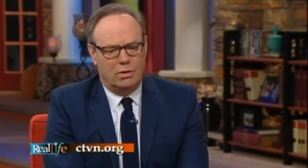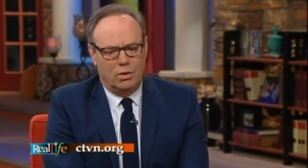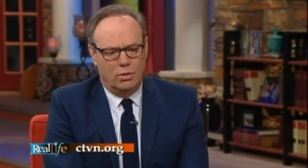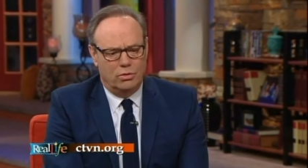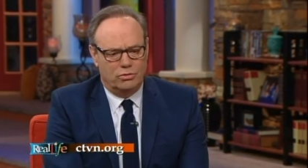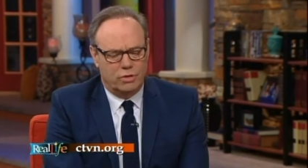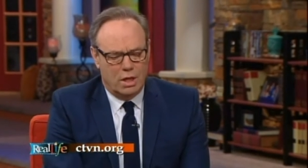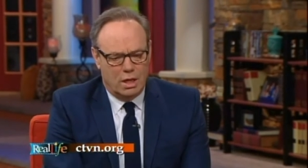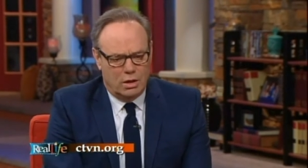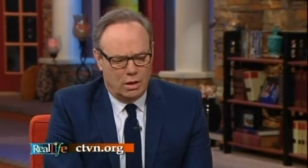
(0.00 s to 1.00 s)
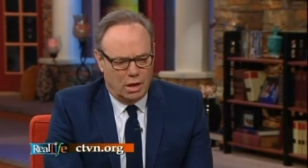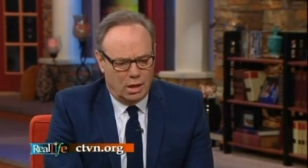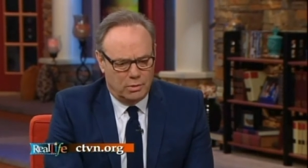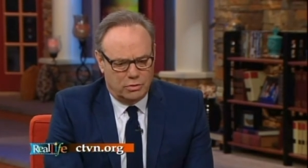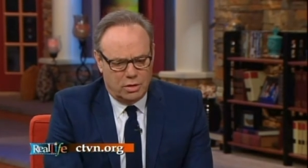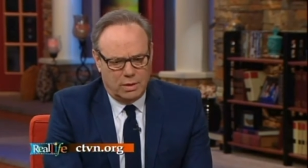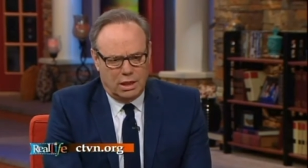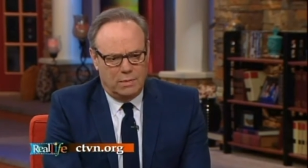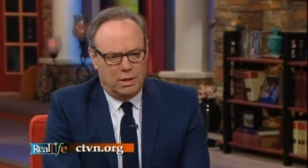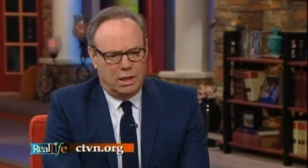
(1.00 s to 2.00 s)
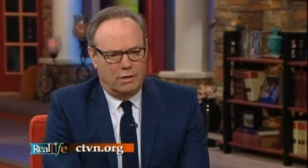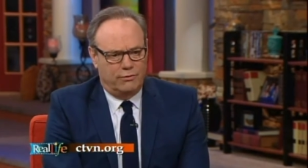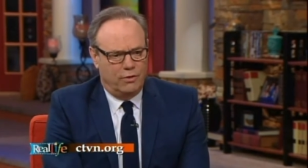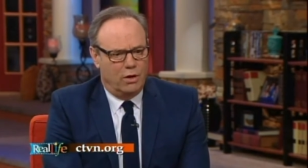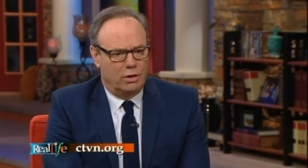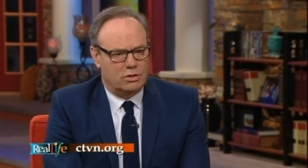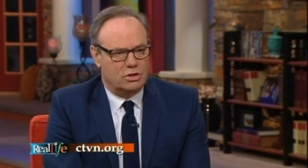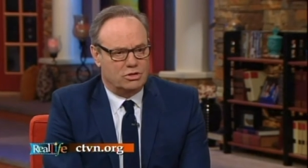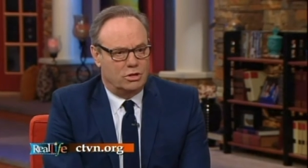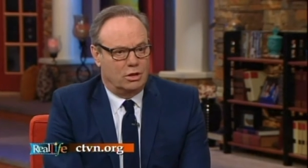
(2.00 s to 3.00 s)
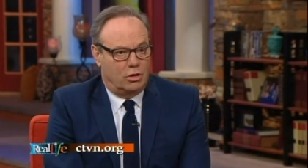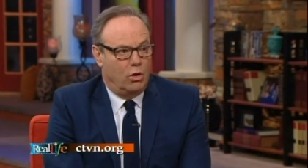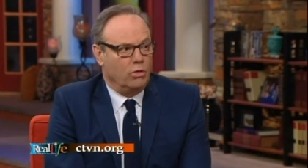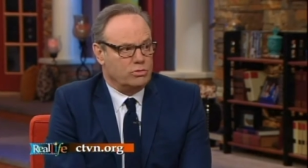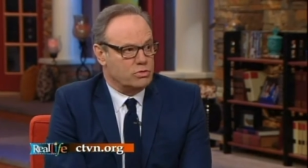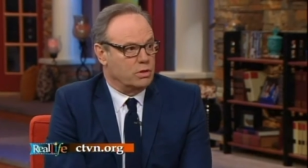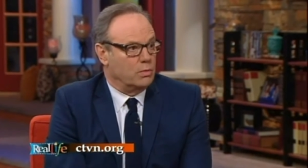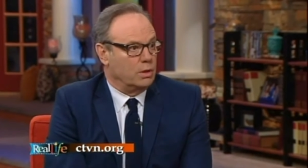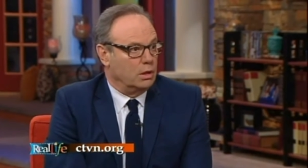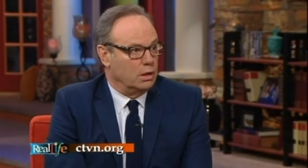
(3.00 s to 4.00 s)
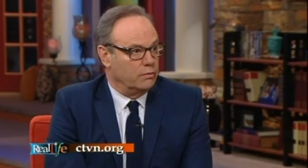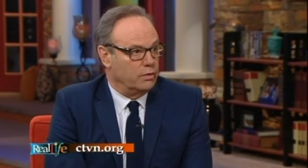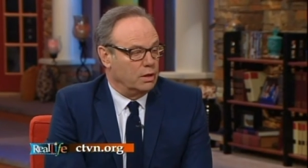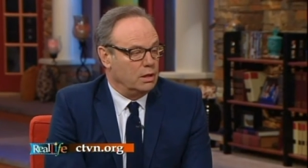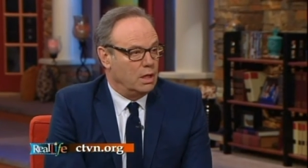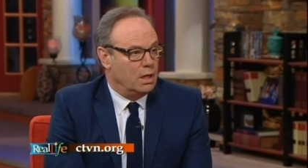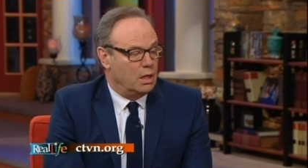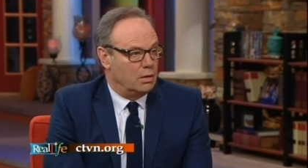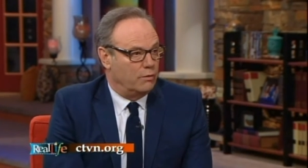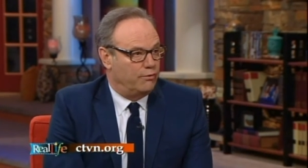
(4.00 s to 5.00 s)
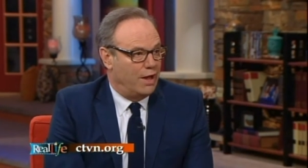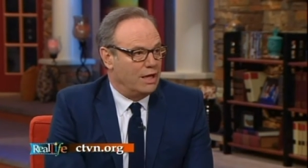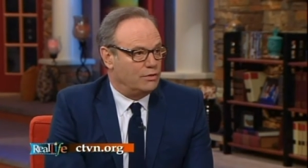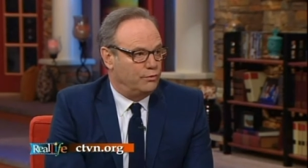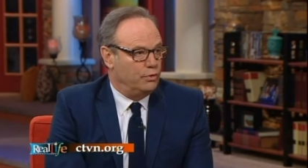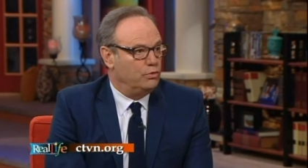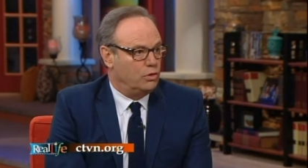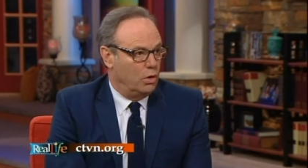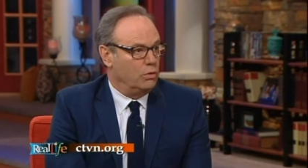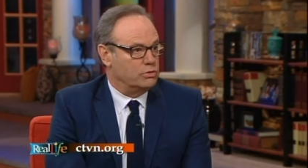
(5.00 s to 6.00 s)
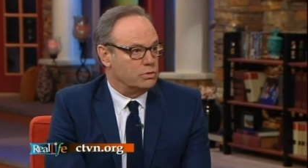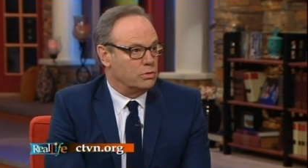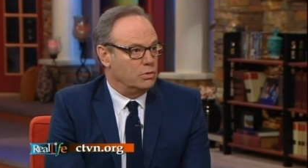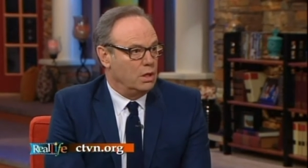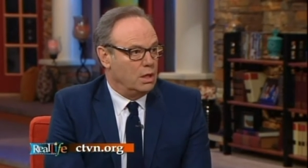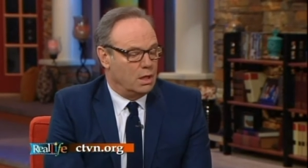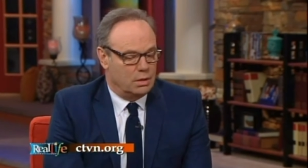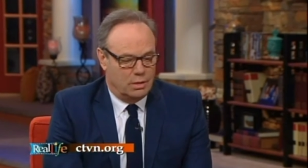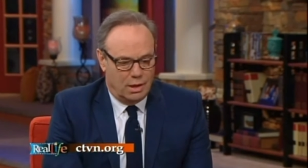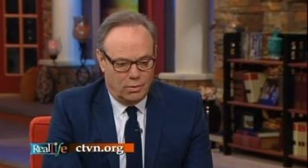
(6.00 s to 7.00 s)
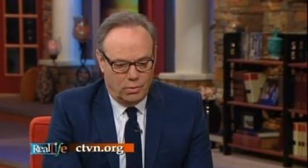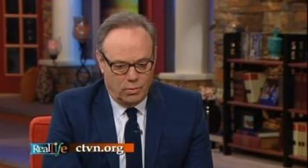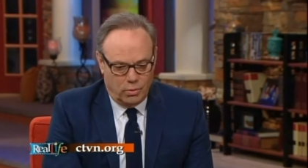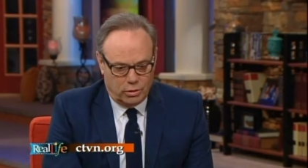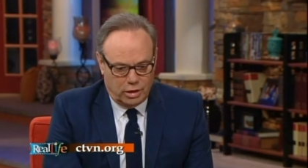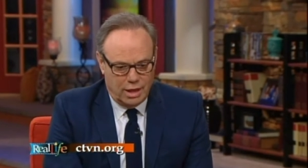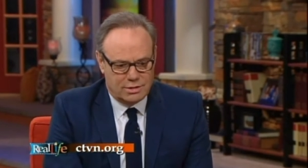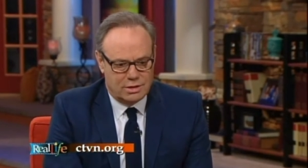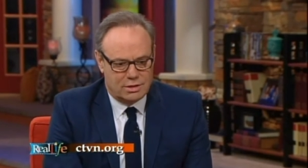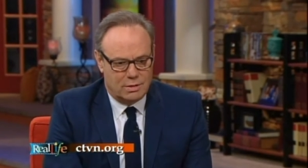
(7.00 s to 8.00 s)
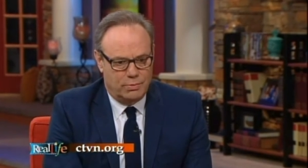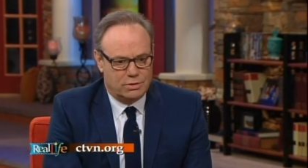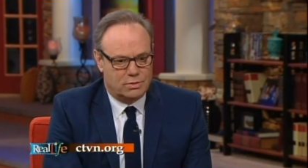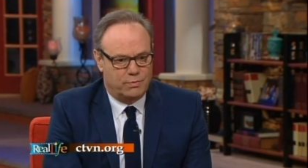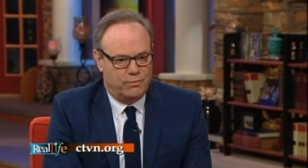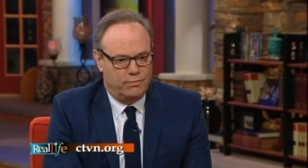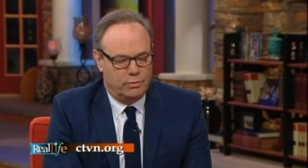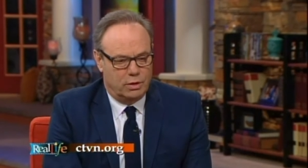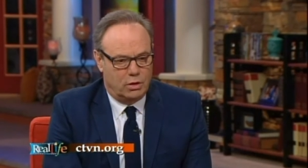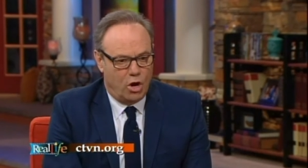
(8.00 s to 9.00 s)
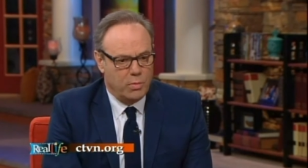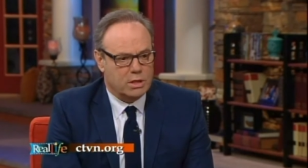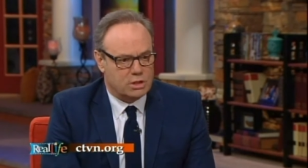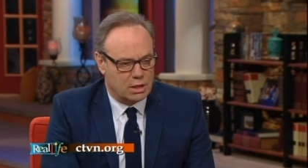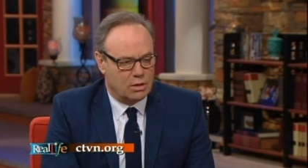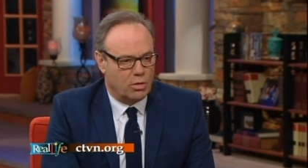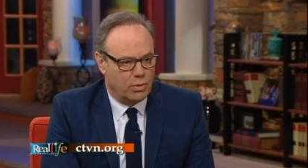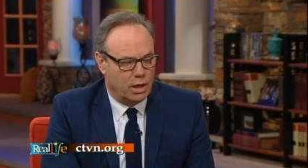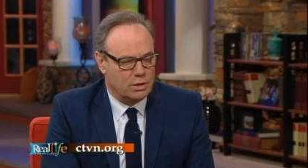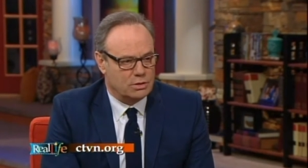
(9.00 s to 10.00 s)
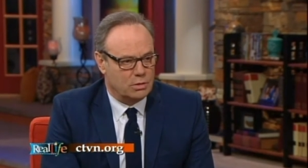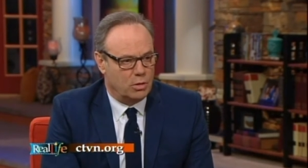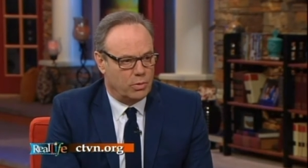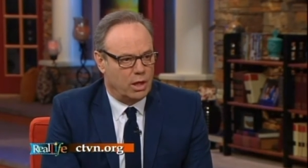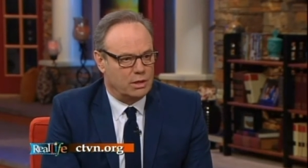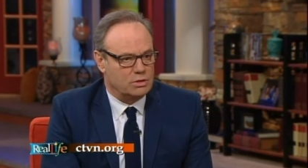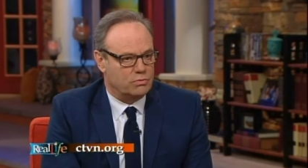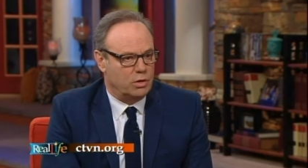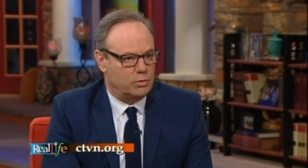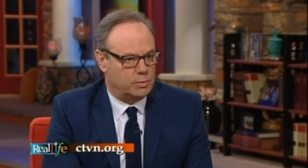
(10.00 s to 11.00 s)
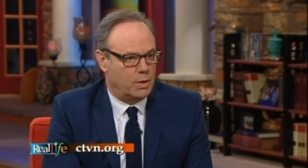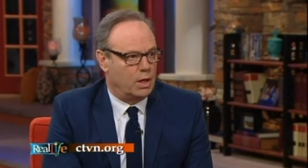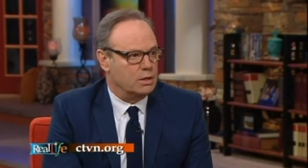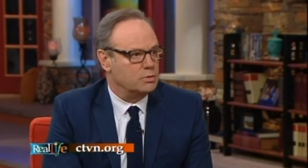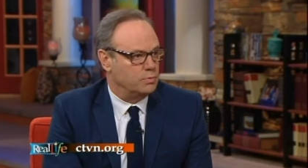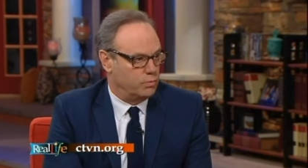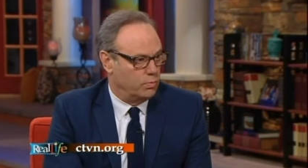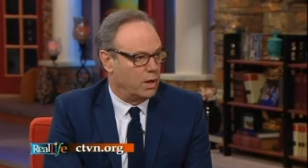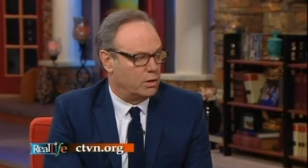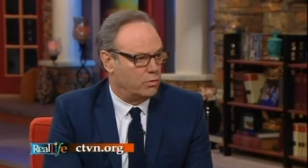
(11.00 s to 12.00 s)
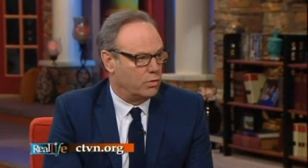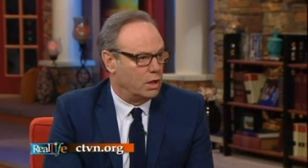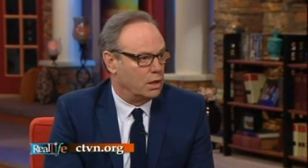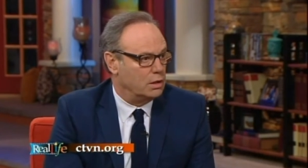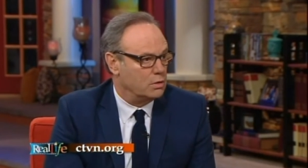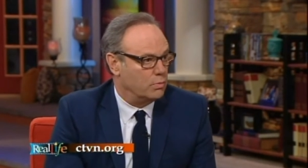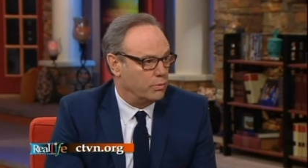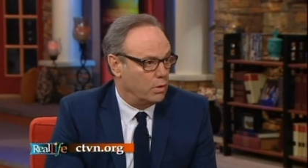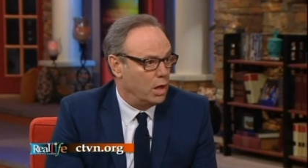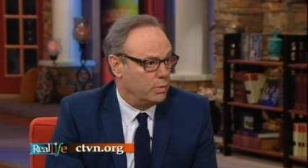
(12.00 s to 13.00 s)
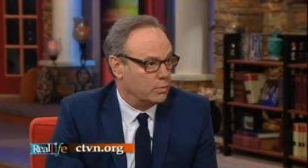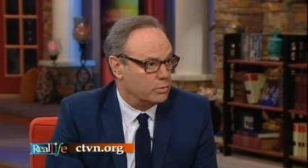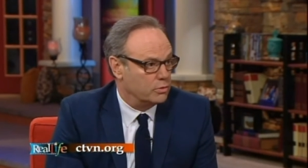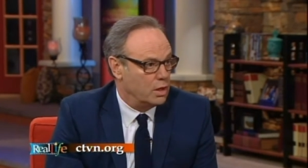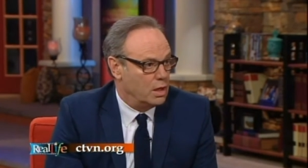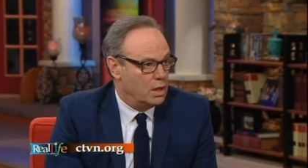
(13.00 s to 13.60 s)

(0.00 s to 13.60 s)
I don't know who's, uh, I'm not trying to make anybody at fault, it's just the culture that we live in the fast food culture that takes us and puts garbage in our bodies, and our bodies responds by creating mm-hmm. problems.